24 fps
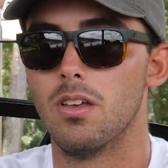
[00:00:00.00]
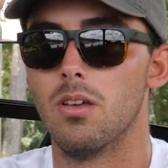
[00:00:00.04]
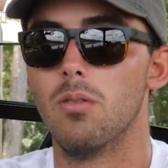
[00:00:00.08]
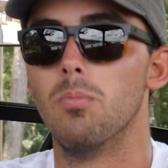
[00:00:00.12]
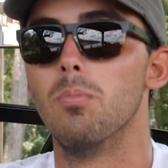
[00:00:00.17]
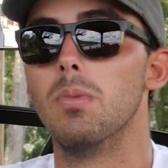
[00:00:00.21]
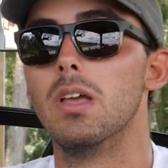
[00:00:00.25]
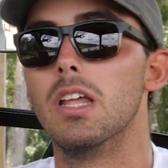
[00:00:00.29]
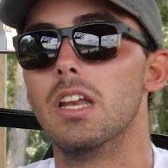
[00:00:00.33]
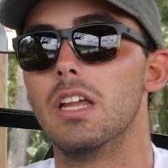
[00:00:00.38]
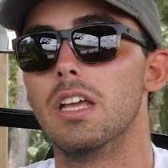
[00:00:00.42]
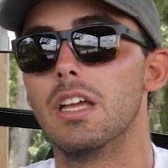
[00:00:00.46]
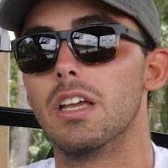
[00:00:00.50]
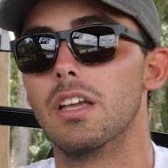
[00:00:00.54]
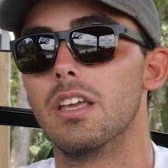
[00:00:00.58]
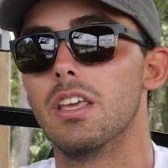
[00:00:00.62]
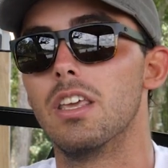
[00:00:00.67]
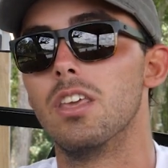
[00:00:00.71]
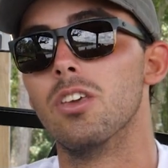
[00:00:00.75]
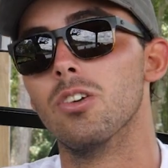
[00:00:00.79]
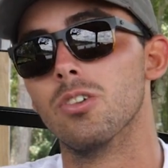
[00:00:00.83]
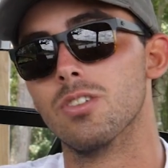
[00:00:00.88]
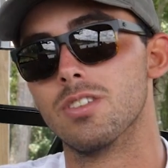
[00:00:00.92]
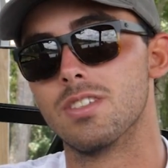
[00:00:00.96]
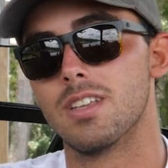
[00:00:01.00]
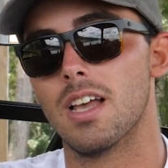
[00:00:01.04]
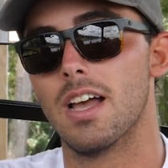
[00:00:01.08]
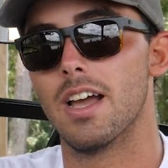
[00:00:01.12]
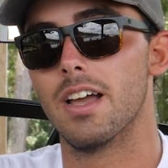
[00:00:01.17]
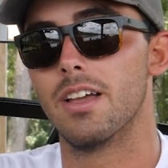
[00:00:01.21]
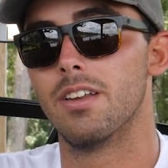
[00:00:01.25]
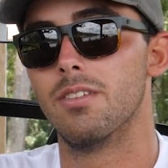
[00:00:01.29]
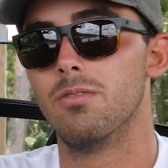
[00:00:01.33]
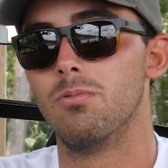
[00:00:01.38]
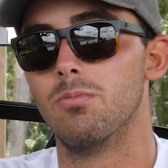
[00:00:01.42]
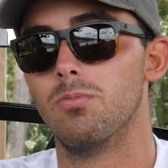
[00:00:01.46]
meaning heel
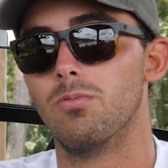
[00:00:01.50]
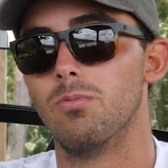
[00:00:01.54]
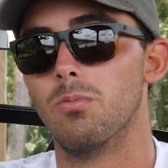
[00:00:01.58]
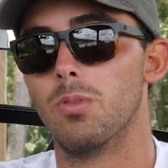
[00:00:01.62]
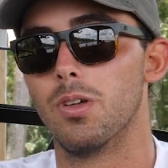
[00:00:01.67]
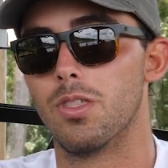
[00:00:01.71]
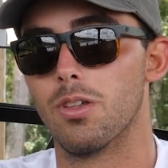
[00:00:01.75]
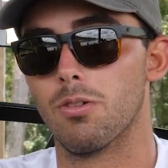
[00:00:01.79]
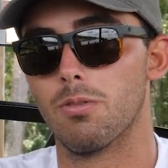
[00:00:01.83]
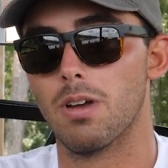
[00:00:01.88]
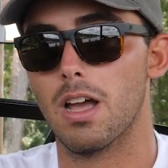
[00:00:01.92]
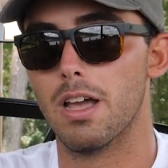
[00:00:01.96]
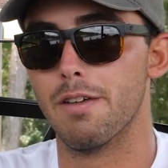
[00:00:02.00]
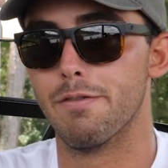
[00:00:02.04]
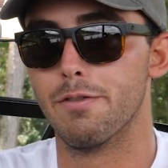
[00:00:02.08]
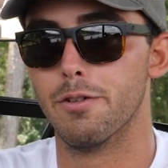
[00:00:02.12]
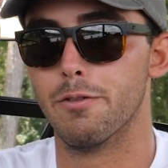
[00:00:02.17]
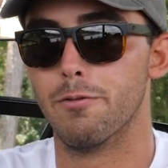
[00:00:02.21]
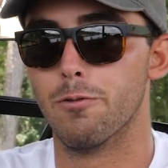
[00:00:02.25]
side with your right foot